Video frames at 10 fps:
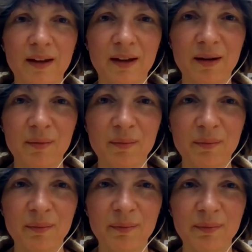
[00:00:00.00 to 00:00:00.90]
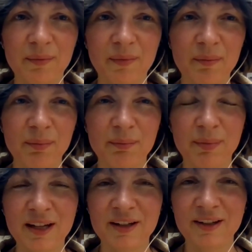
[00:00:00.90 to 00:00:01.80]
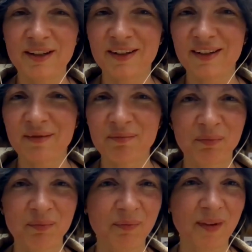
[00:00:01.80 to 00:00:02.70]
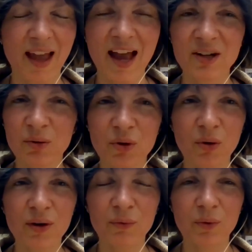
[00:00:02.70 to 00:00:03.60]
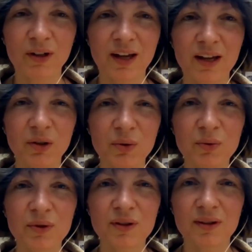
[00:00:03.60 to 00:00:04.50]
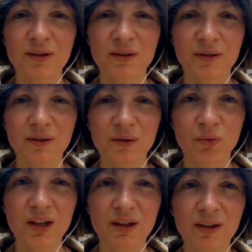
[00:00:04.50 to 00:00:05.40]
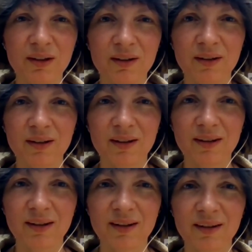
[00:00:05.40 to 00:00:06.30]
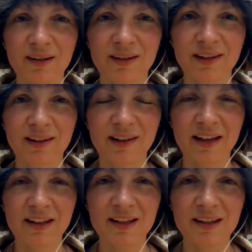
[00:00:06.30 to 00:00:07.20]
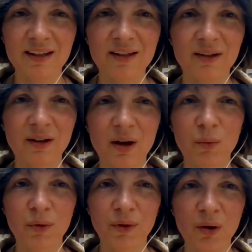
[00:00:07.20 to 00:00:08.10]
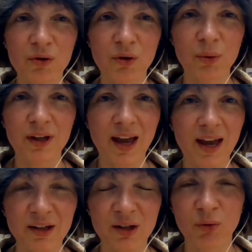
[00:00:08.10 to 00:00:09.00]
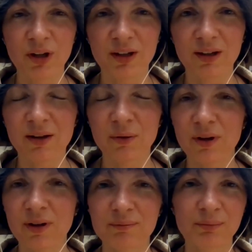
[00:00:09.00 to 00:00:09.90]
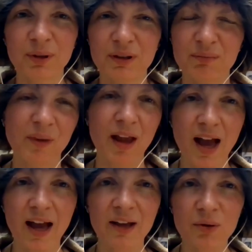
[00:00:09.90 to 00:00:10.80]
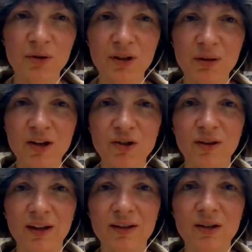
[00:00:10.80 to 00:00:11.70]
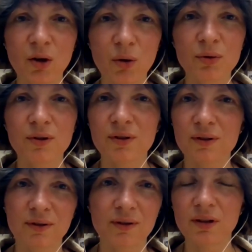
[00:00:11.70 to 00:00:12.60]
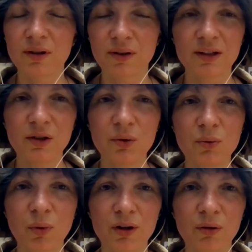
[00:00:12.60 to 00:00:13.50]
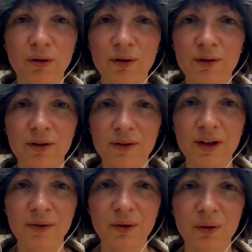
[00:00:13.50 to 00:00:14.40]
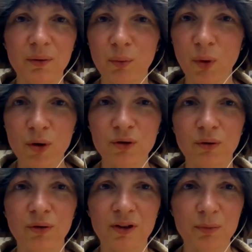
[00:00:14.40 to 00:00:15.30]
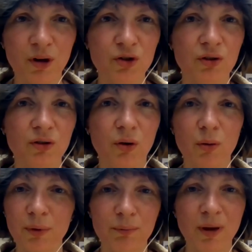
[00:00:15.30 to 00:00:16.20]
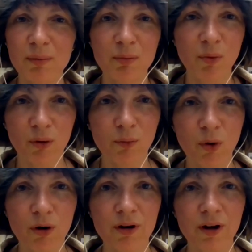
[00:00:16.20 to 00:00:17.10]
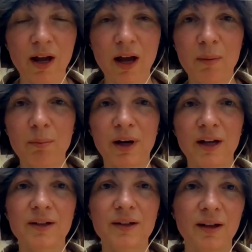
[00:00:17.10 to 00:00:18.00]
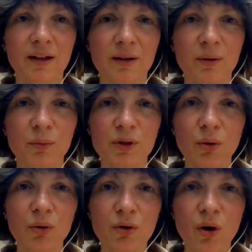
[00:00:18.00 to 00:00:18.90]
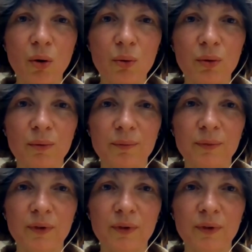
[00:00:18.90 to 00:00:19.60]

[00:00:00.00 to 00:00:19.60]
Um, but I don't know if one can use the Greek uh, like he did without knowing any Greek. Mm-hmm. but I could imagine that he knows uh, that he knew one or the other word or expression or maybe more, but uh, we don't know